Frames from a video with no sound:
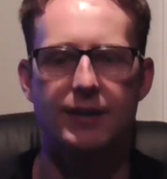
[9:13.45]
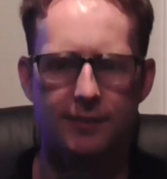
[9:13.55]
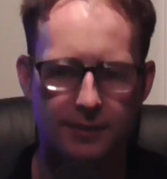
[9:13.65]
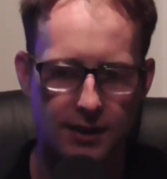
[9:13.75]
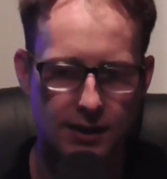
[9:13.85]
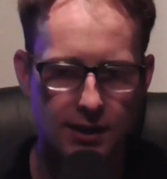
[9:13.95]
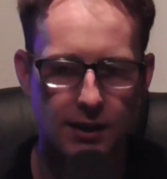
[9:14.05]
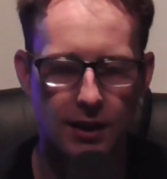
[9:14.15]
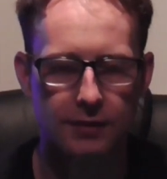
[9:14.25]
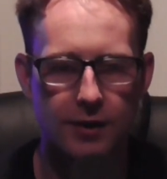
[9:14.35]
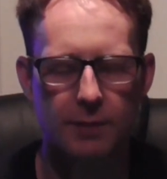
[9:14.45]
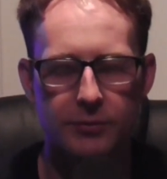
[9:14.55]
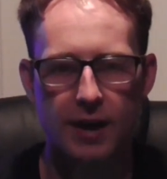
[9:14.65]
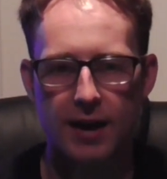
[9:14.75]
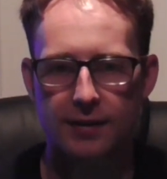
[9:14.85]
just think his
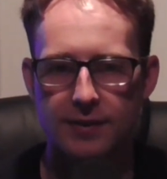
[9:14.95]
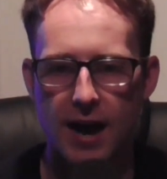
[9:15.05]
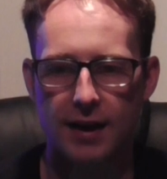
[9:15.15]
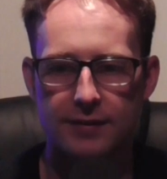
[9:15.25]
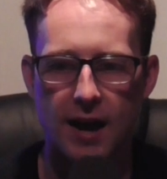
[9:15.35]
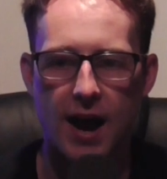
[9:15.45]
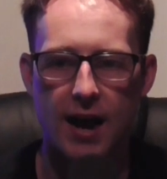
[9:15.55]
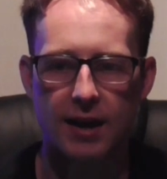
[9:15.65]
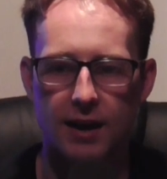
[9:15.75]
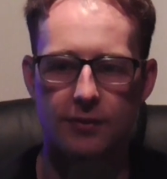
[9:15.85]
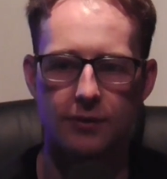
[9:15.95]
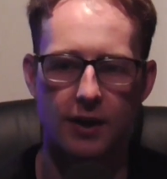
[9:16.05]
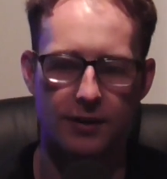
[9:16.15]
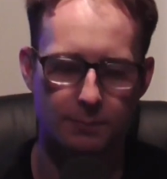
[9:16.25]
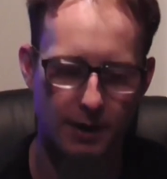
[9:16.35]
upside is not as high
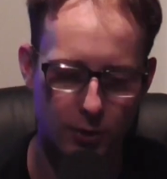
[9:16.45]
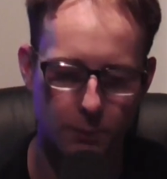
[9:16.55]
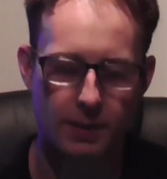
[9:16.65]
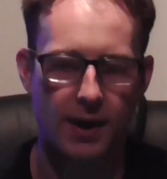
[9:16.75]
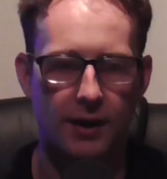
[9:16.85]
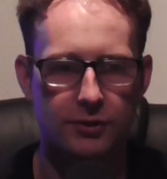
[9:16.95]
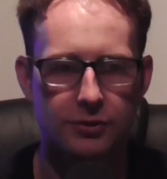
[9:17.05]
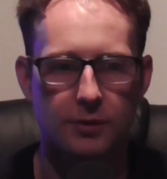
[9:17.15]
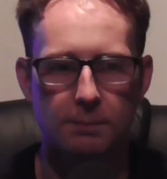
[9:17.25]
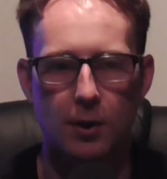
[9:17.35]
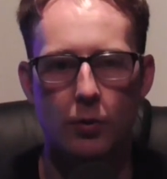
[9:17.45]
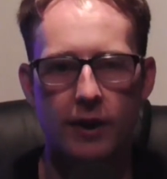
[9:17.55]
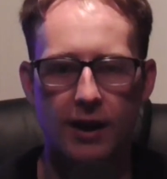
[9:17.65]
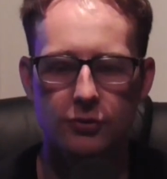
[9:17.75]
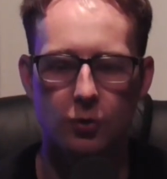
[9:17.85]
as Michael Penix, Bo
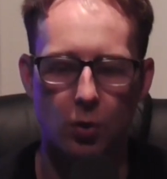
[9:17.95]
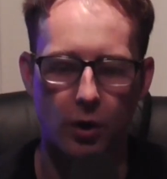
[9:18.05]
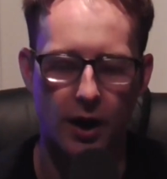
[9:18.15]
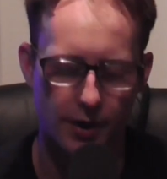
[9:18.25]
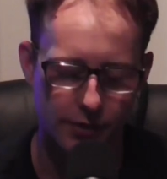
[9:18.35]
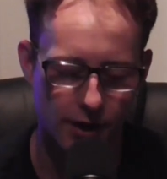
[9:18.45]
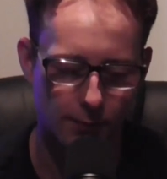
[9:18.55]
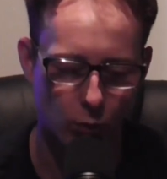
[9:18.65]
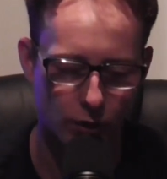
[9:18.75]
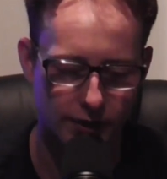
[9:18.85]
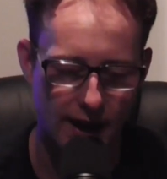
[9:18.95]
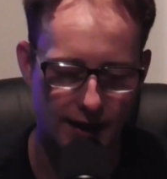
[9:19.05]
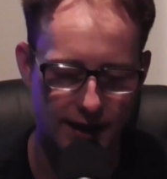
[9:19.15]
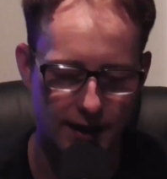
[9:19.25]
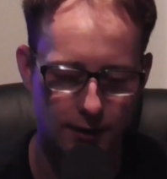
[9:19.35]
Nix, or the number one
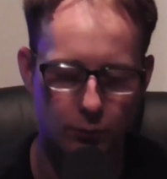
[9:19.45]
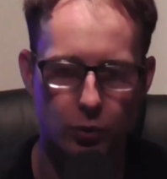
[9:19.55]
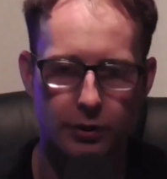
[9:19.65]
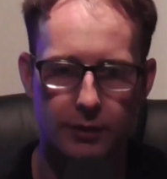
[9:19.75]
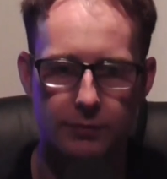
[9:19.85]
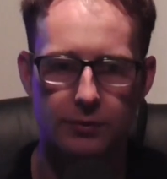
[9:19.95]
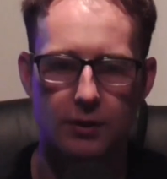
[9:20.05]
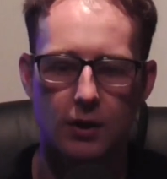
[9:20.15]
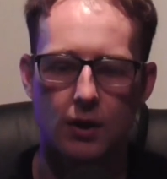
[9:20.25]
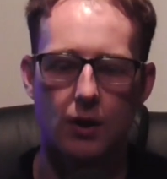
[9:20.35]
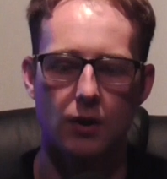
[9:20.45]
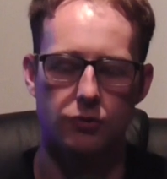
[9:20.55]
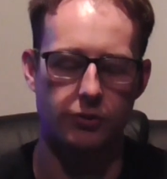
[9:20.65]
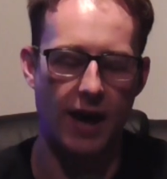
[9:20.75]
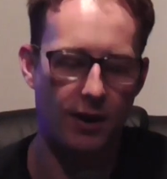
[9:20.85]
guy, Caleb Williams.
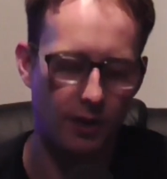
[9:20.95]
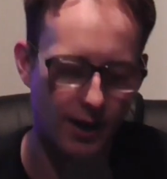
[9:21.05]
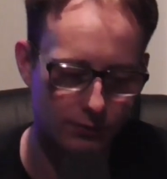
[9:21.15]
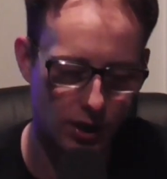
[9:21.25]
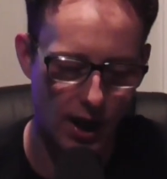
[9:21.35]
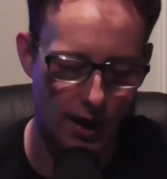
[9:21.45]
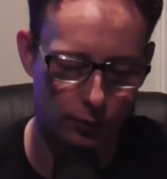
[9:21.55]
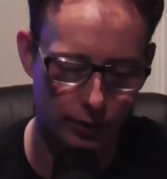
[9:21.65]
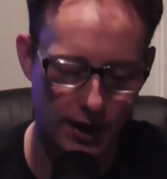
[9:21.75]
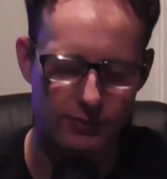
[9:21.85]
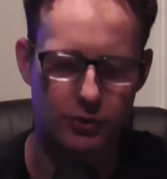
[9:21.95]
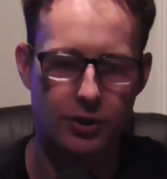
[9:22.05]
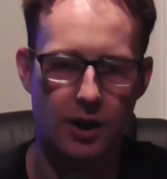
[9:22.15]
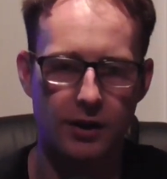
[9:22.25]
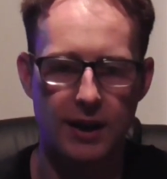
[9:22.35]
So yeah, I don't really have to
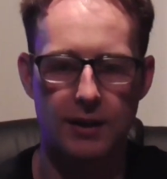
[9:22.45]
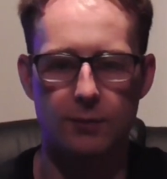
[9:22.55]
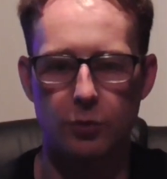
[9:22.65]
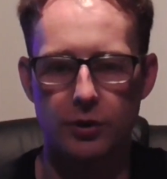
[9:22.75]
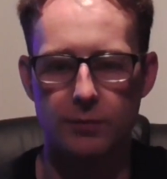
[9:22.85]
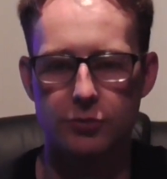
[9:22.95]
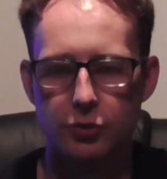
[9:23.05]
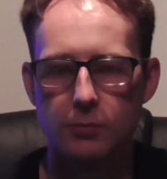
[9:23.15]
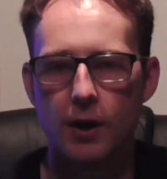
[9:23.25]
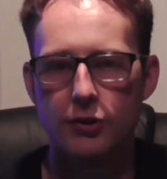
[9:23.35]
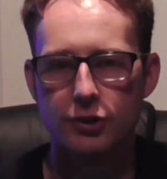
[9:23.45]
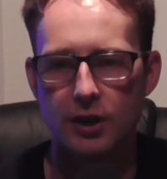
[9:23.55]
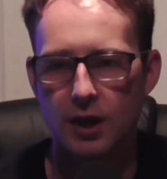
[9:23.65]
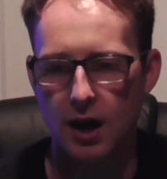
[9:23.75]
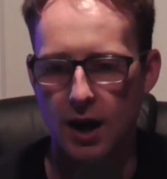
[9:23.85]
talk Caleb Williams too
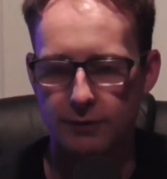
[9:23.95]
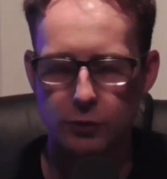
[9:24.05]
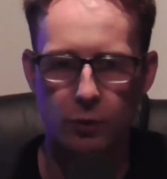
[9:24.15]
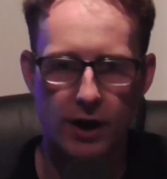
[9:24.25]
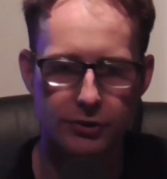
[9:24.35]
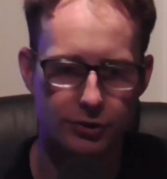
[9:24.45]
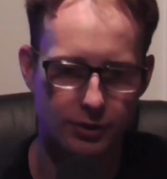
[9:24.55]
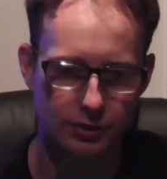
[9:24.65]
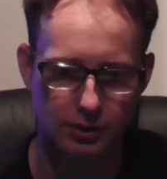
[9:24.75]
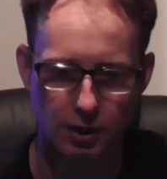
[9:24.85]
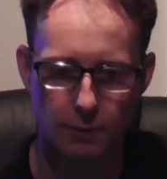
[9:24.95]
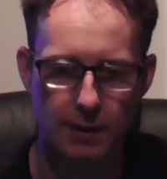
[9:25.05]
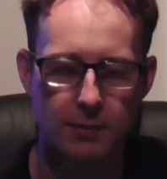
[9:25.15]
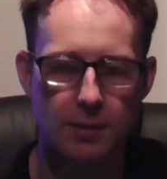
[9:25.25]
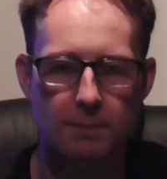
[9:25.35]
much. If you've watched, you know,
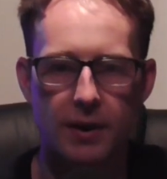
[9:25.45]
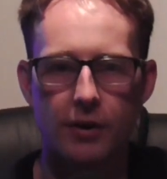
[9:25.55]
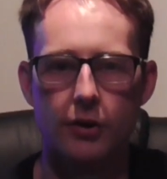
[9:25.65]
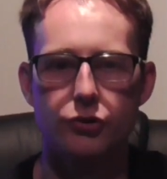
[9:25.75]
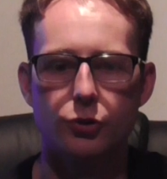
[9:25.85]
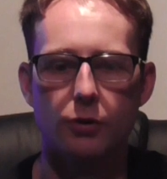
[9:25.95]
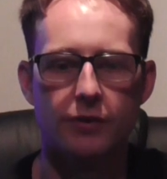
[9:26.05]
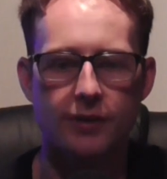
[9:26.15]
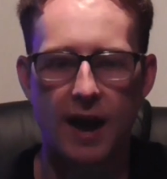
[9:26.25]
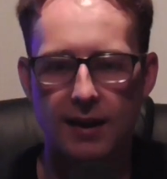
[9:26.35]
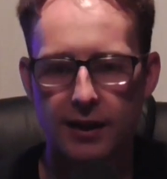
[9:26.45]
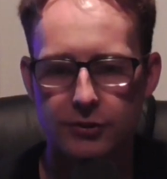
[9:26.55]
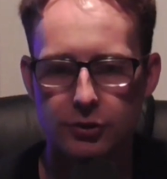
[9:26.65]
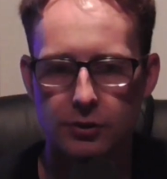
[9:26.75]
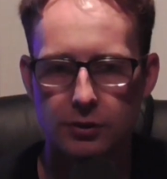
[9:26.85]
maybe a minute or two of his
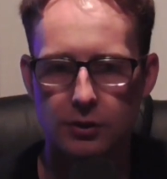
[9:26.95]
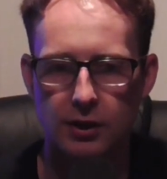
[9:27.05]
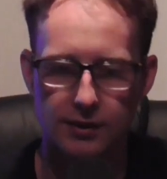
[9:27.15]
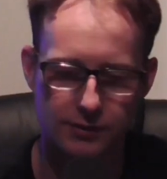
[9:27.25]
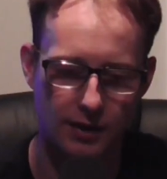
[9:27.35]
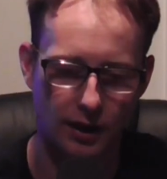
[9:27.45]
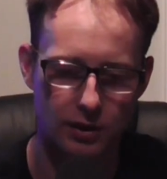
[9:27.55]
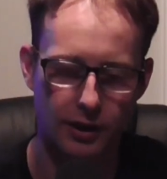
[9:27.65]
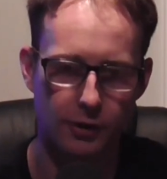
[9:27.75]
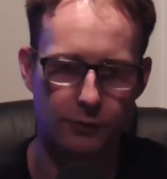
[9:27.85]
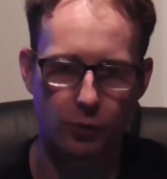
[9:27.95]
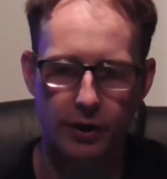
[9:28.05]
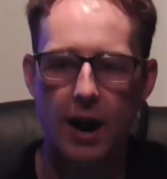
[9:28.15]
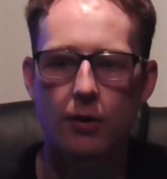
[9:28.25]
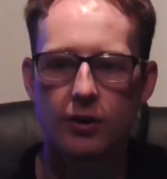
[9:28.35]
highlights, it clicks
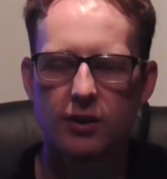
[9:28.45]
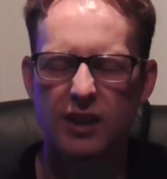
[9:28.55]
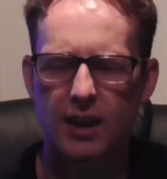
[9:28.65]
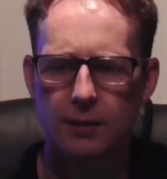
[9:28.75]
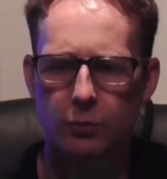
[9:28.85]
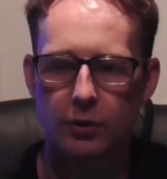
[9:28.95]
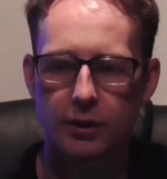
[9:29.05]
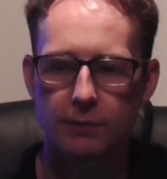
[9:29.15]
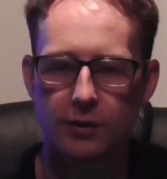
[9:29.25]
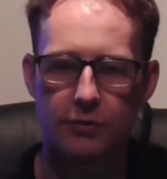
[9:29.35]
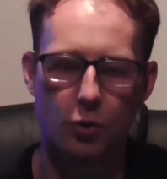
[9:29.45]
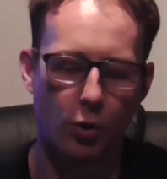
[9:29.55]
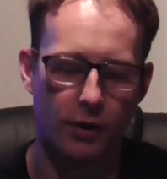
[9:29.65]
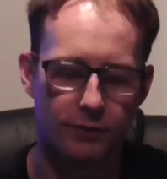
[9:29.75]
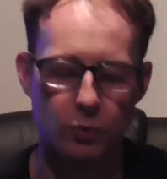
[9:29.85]
for you how good Caleb Williams is,
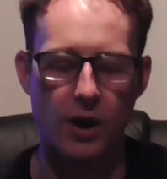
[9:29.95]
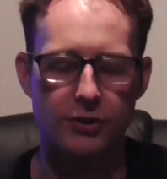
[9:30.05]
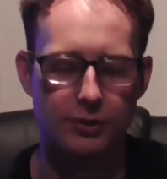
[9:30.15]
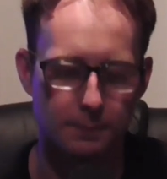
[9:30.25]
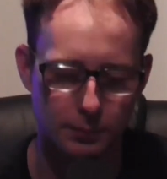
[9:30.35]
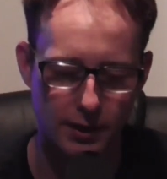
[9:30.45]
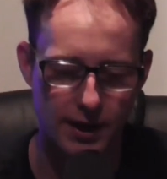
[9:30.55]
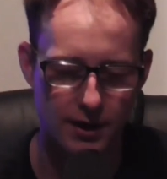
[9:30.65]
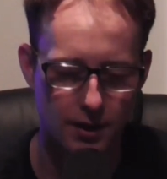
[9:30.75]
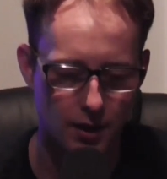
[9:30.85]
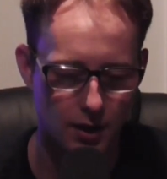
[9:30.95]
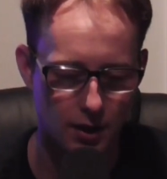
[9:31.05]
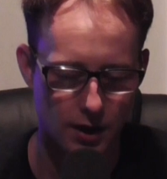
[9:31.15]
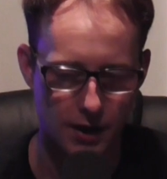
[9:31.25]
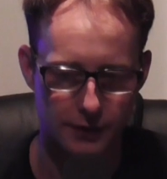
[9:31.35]
or if you watched him play
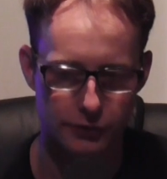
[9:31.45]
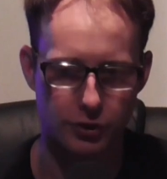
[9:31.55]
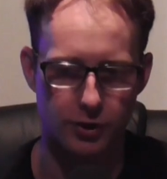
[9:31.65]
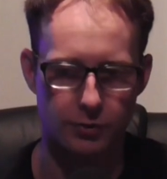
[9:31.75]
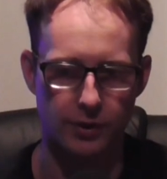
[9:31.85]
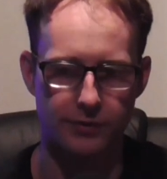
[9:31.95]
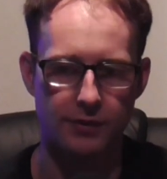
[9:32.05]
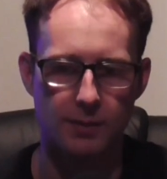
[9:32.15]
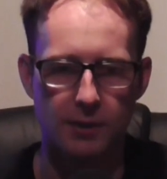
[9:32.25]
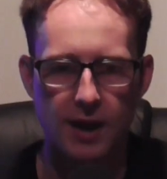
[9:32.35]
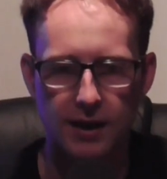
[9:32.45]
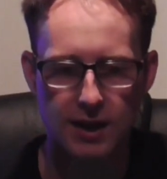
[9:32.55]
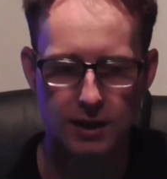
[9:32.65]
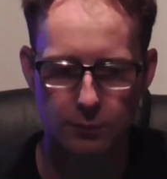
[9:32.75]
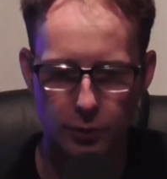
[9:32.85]
this year at USC. But yeah,
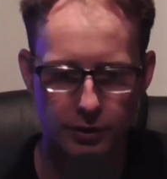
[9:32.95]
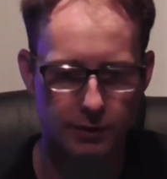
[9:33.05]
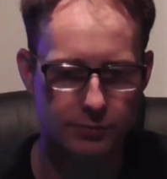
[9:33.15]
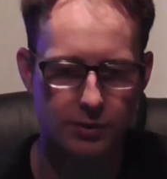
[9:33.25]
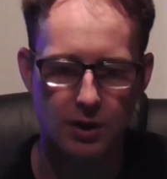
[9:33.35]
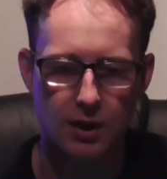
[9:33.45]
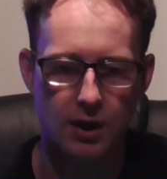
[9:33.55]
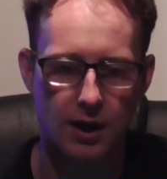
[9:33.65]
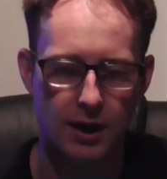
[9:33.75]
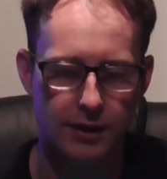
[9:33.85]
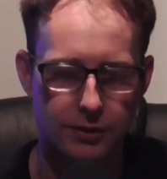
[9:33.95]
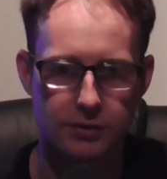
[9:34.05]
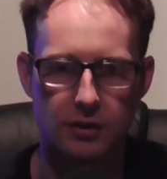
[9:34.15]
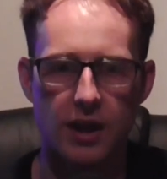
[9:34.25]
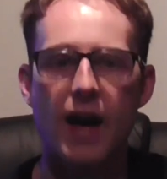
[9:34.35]
Caleb Williams
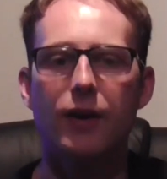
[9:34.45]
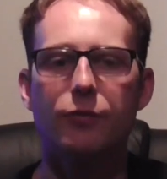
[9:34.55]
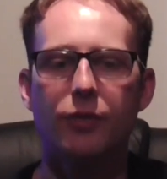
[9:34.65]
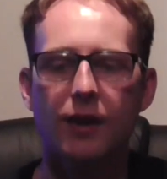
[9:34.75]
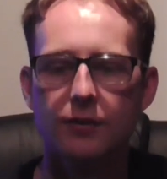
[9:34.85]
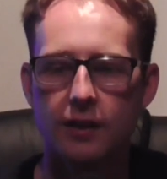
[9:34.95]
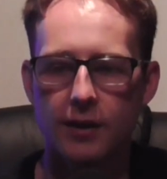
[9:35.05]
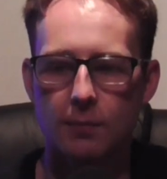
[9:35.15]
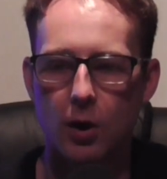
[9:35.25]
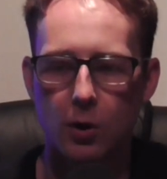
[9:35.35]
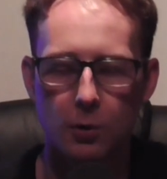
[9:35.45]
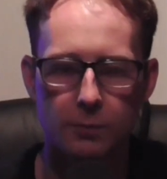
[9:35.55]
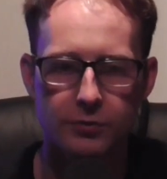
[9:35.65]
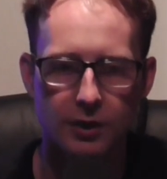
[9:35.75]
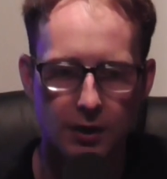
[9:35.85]
does a lot of things like
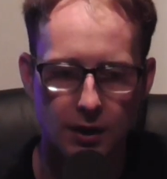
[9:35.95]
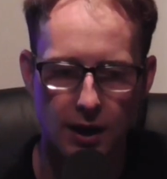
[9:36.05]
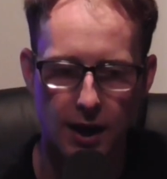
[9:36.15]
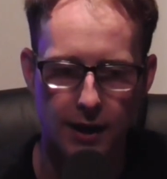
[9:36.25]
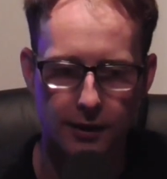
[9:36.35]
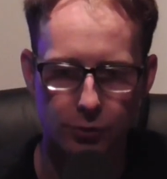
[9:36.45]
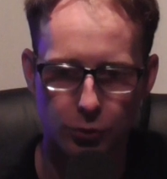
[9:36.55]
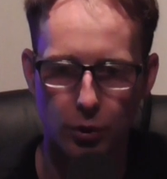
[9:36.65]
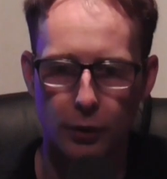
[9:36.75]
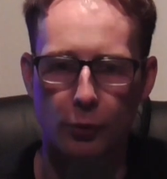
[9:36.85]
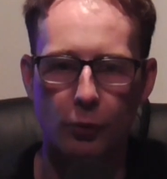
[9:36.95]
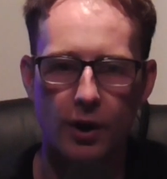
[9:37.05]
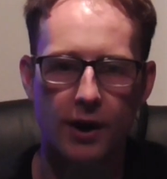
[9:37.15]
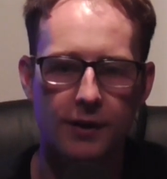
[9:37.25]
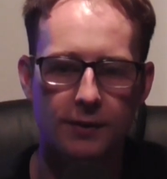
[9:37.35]
Mahomes, can throw on the
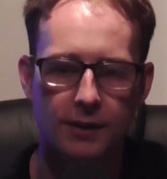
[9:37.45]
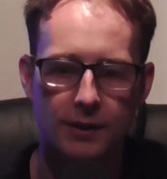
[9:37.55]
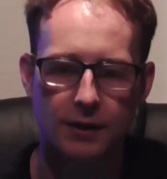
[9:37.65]
run,